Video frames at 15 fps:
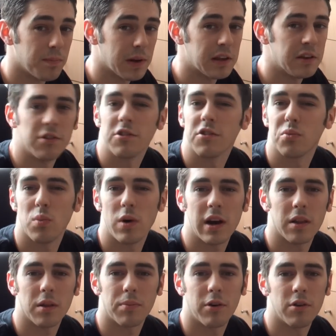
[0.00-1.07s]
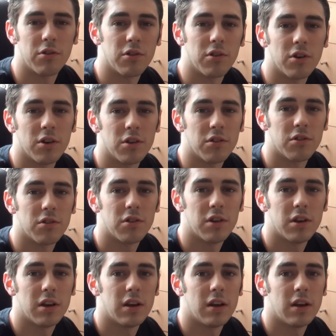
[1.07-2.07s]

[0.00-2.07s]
please just weigh up the pros and cons